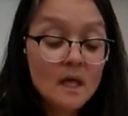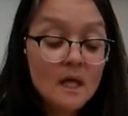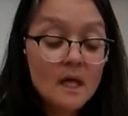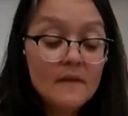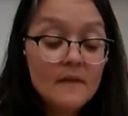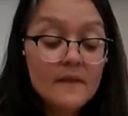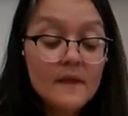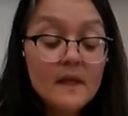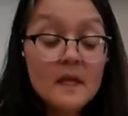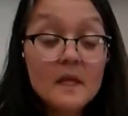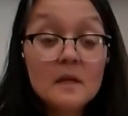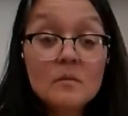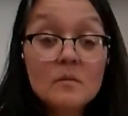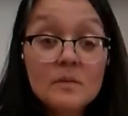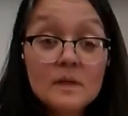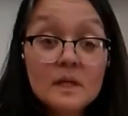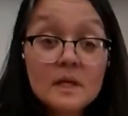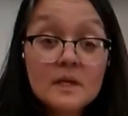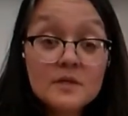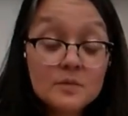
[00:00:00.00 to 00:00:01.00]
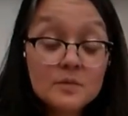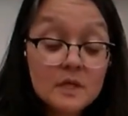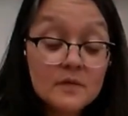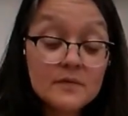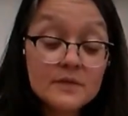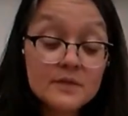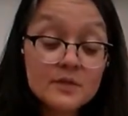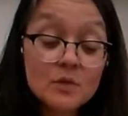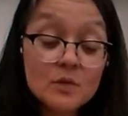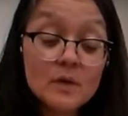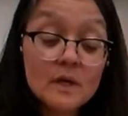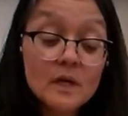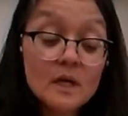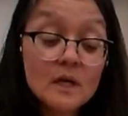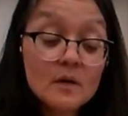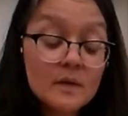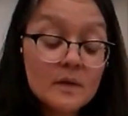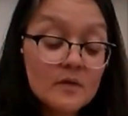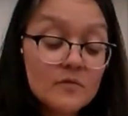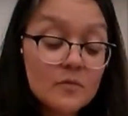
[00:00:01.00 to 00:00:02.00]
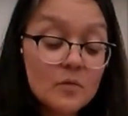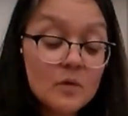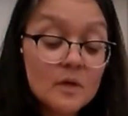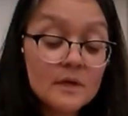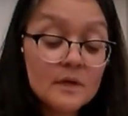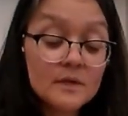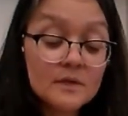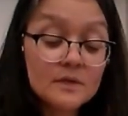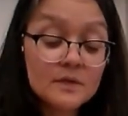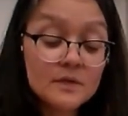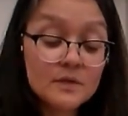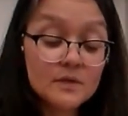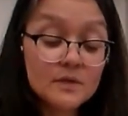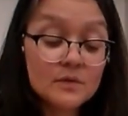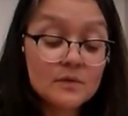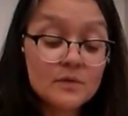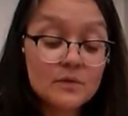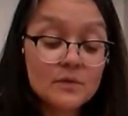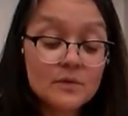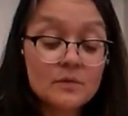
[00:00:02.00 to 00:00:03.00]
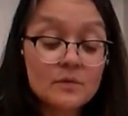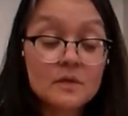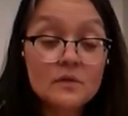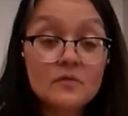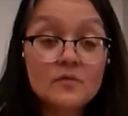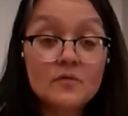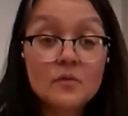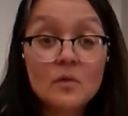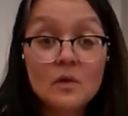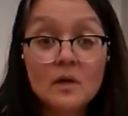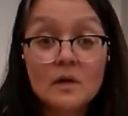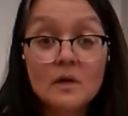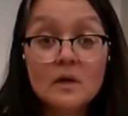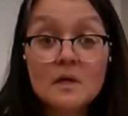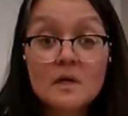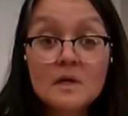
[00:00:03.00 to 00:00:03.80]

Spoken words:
And then, because we have a square, we have 1, 2, 3, 4.